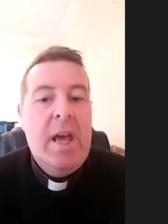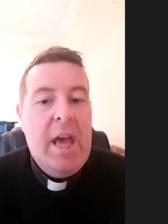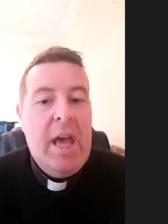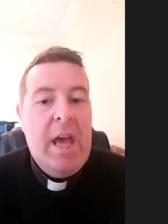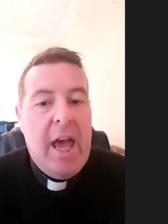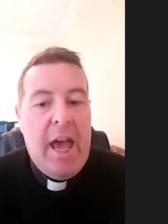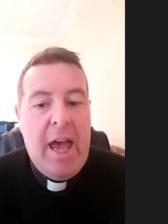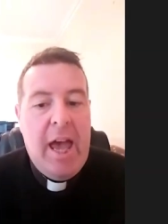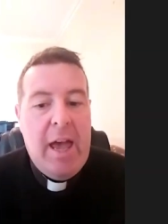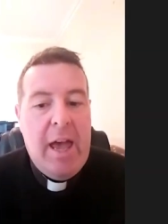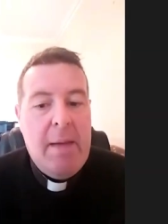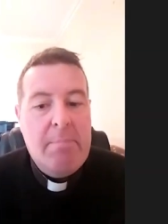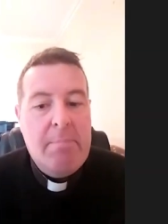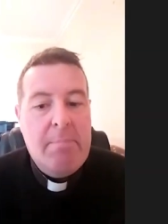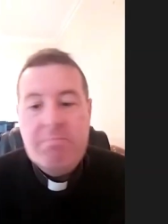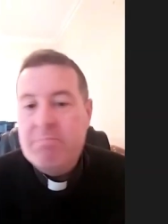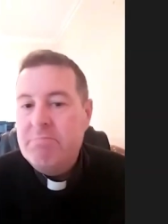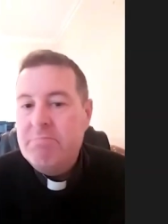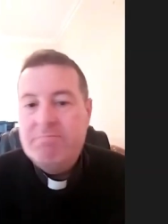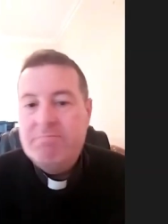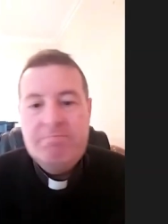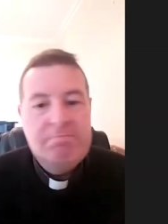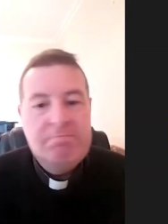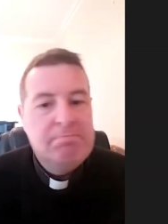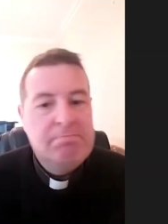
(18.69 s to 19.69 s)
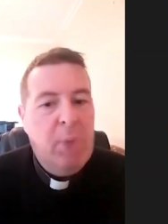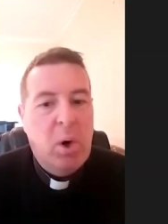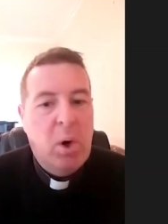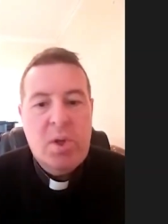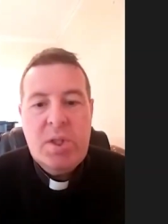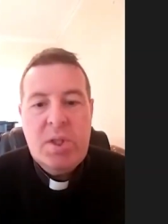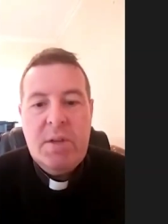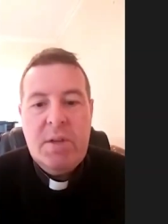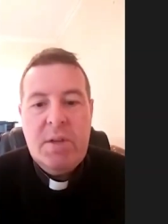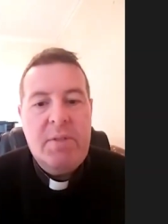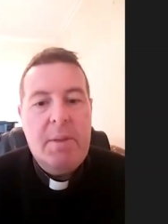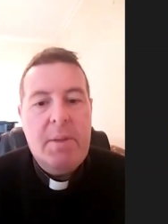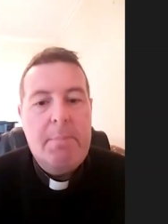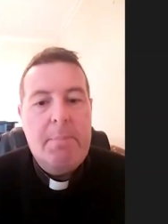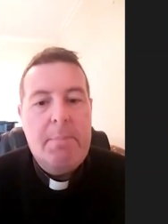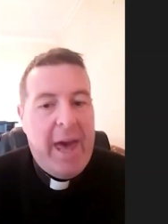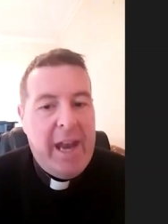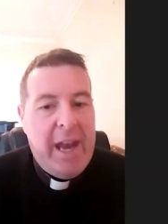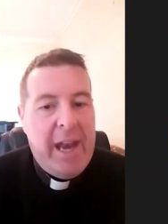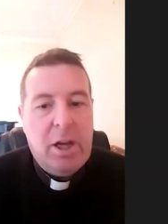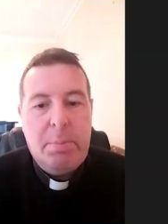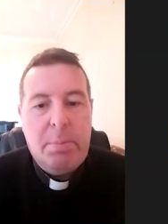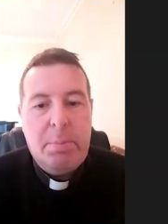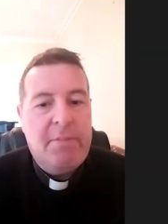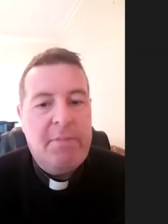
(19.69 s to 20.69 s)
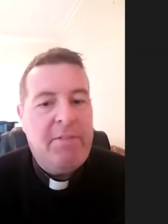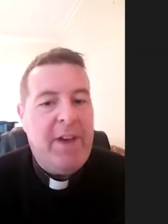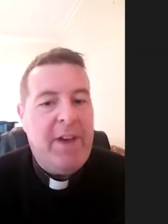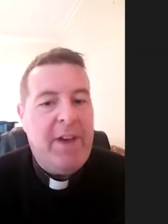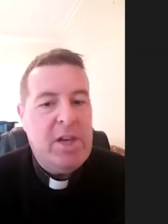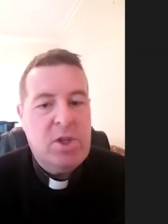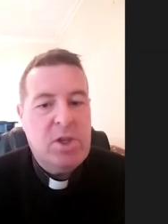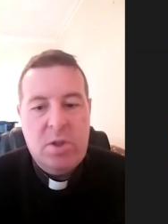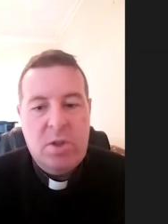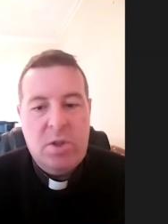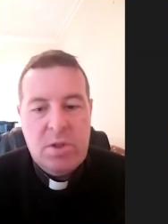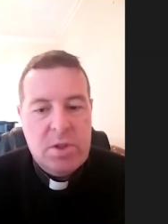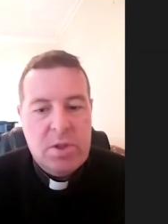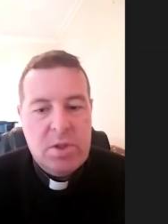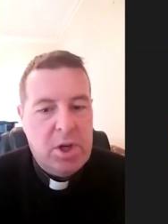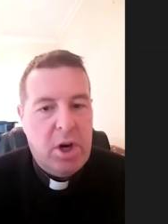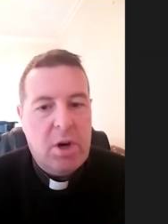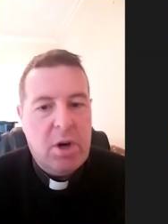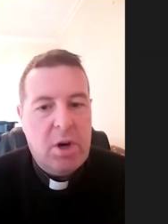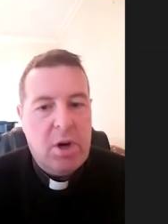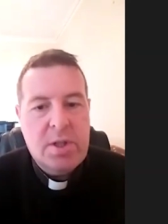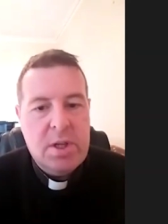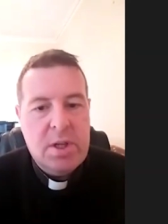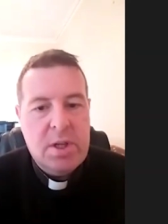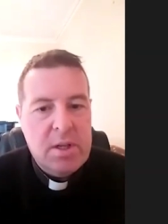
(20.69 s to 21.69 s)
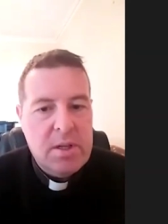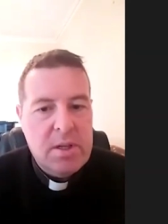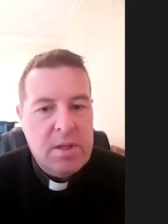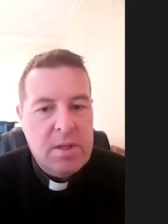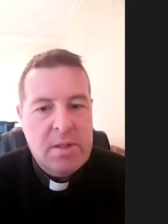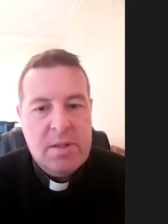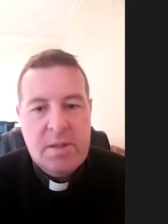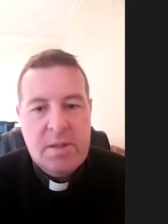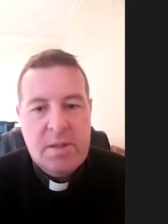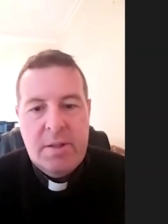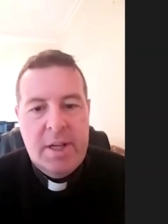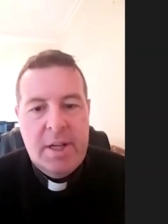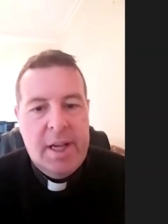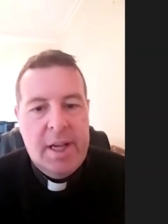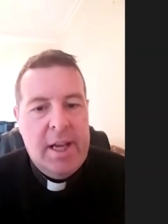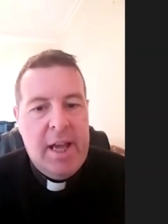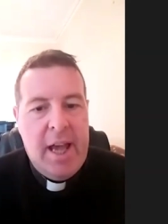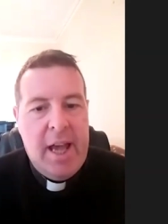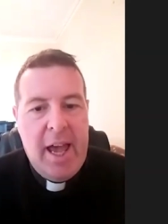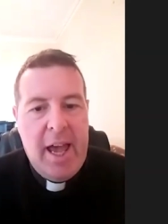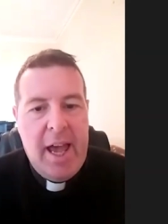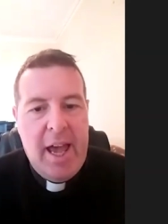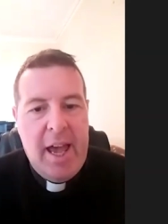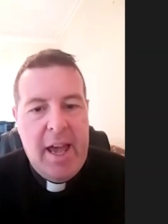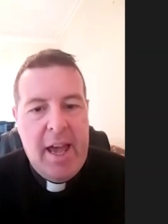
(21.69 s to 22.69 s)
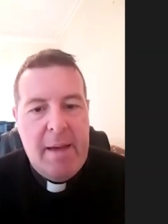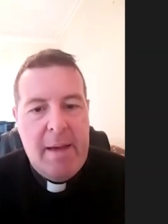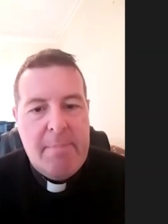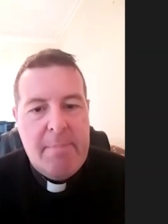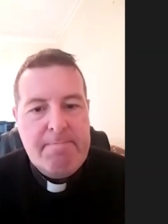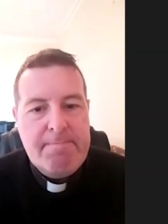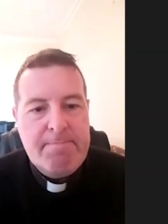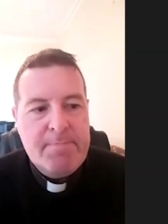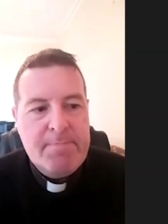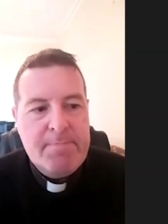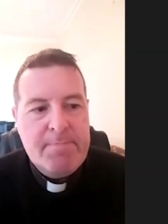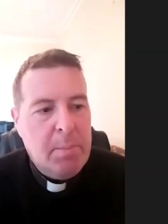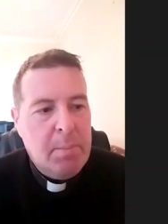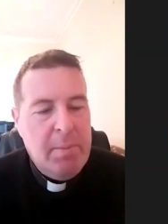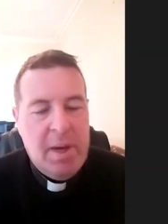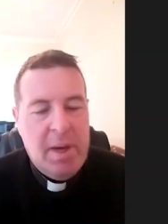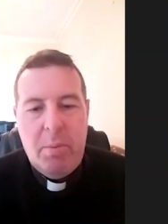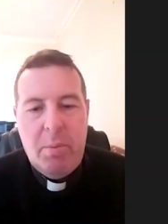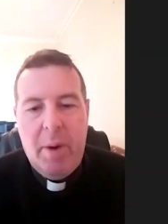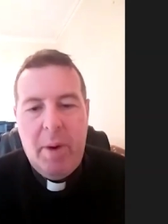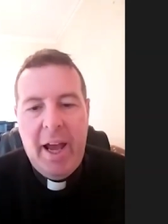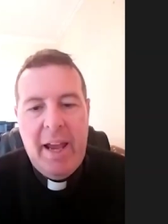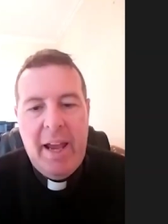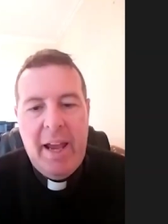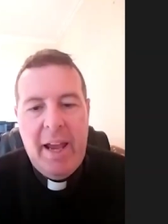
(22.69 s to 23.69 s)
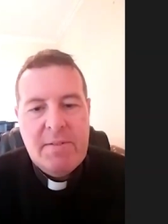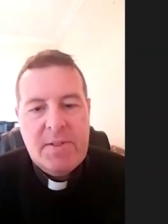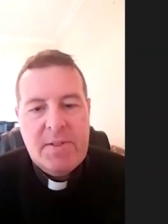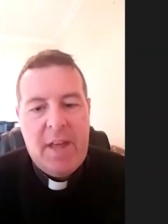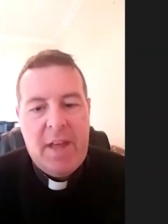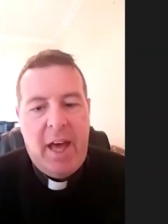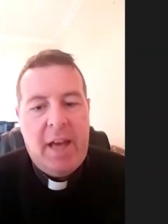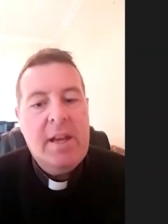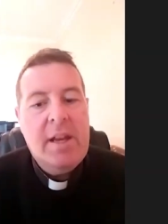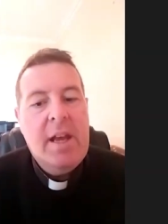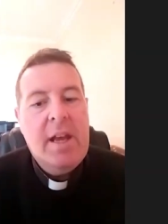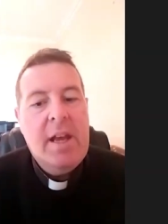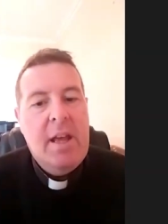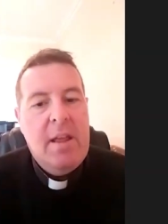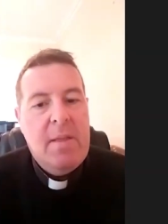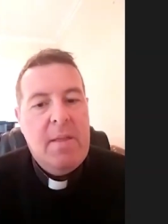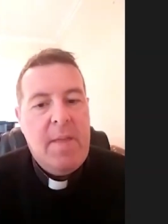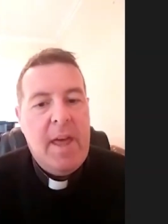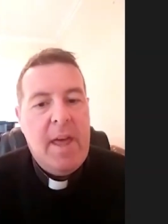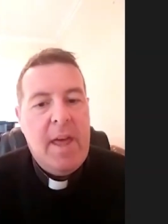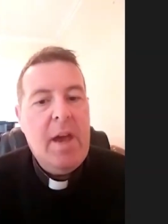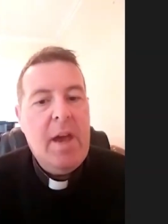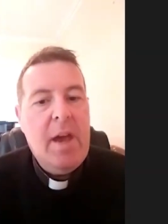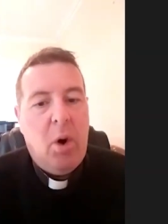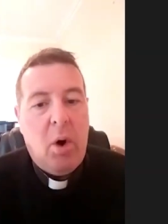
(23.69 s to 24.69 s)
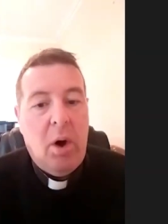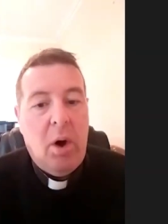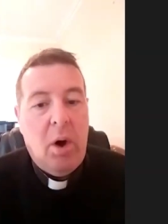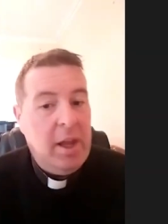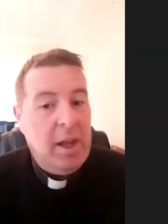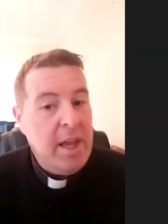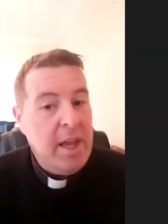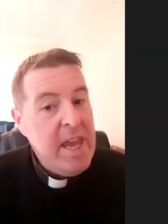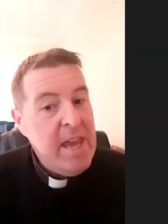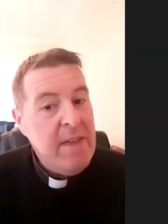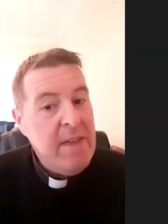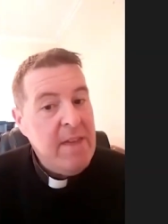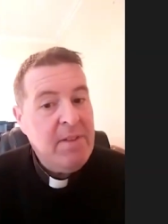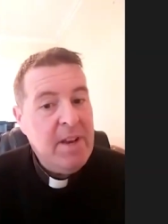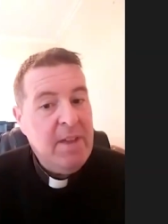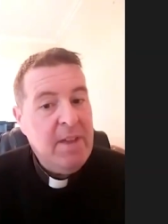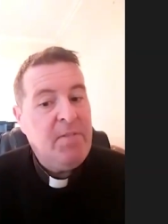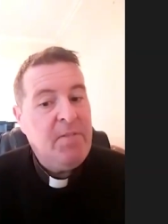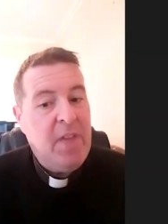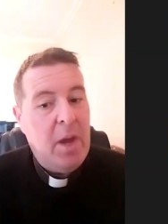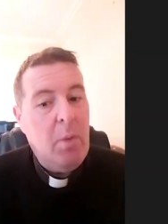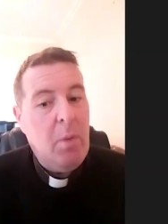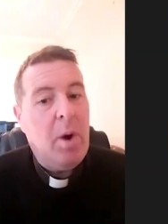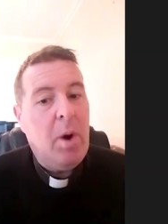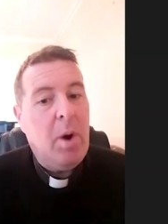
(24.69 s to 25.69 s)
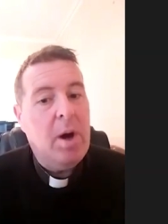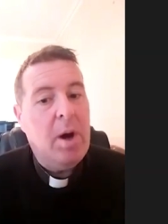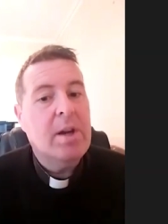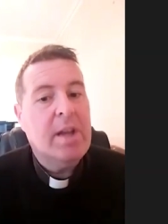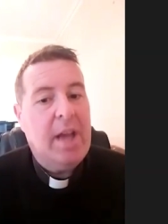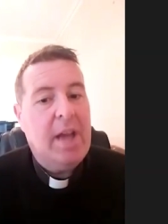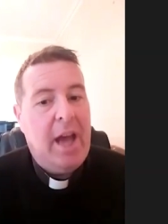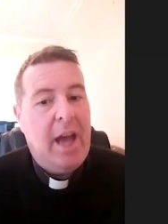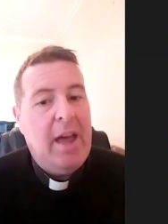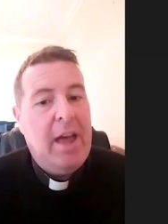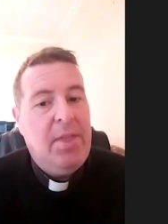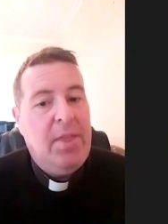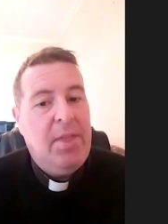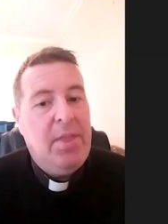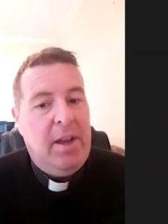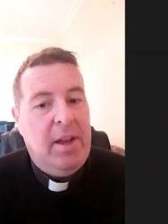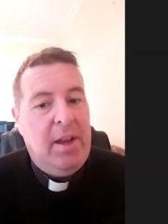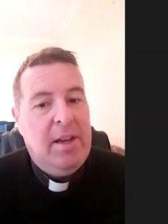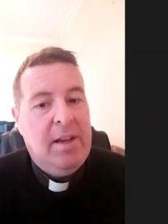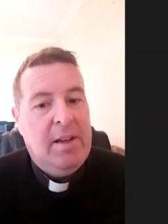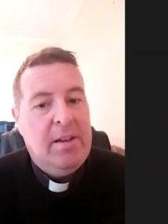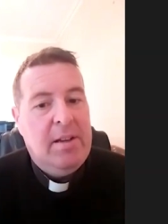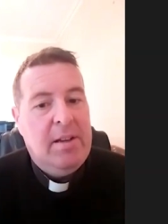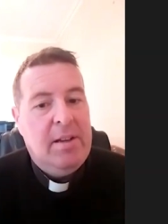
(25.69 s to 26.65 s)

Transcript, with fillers: um, most of the medical professions, nurses, um, midwives, that they all, even if they weren't Catholic,